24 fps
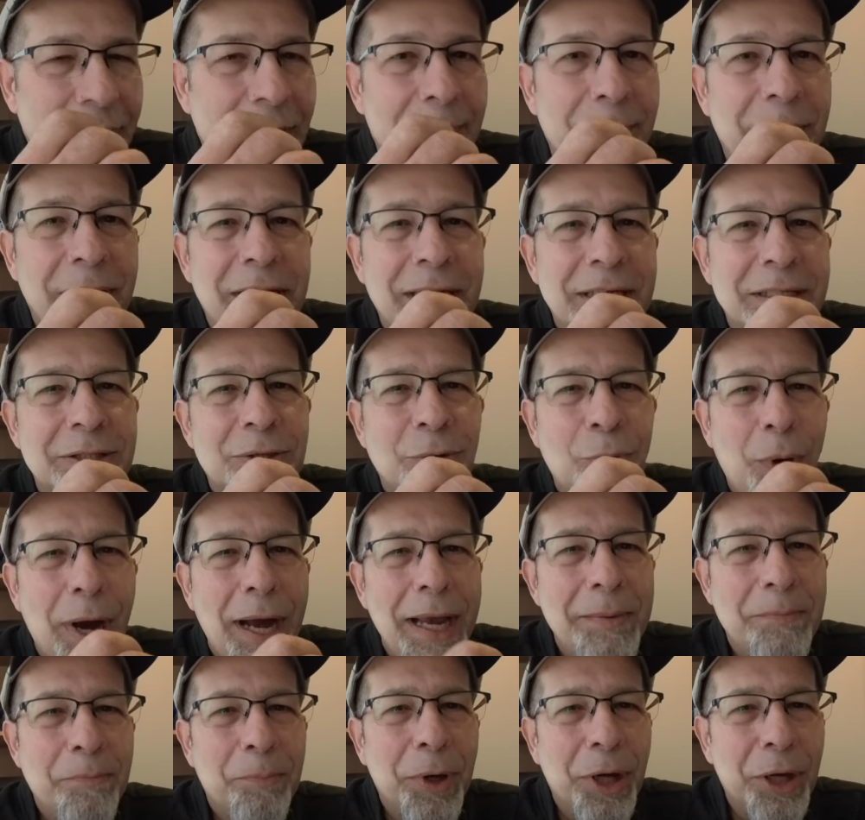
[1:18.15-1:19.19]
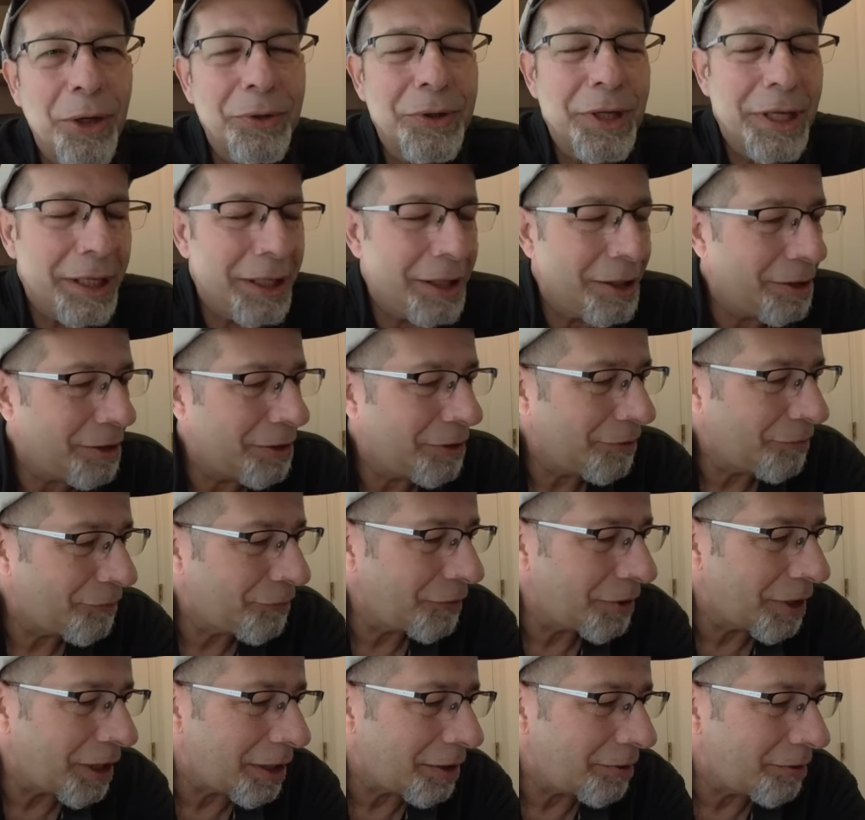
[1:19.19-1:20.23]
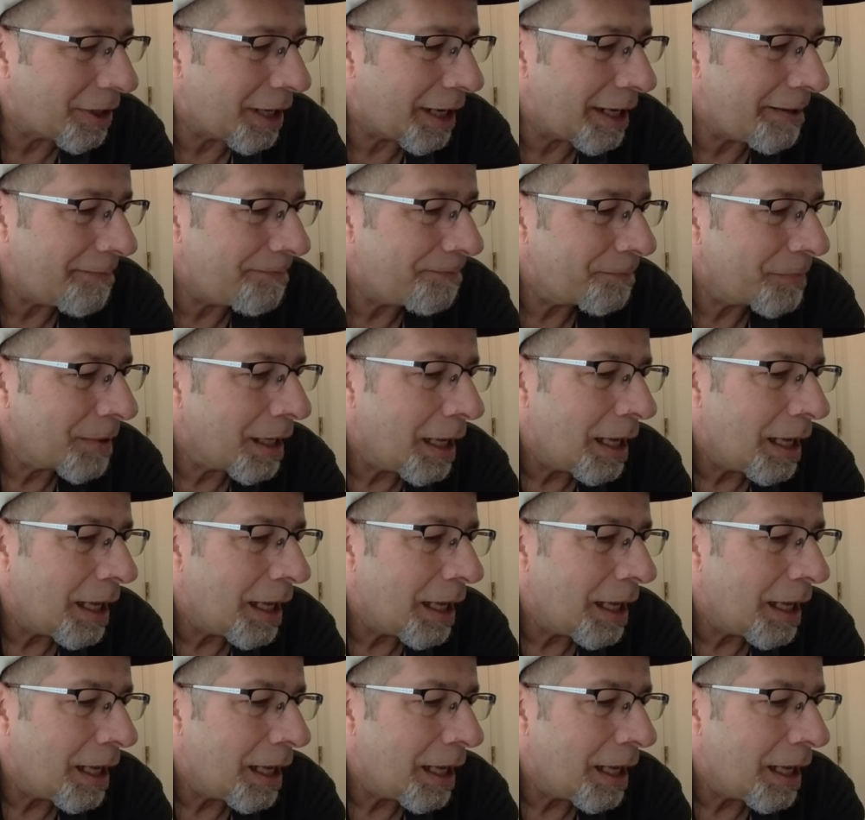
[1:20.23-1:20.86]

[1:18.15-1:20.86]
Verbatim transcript: I mean, it's quite bulky on the front, right?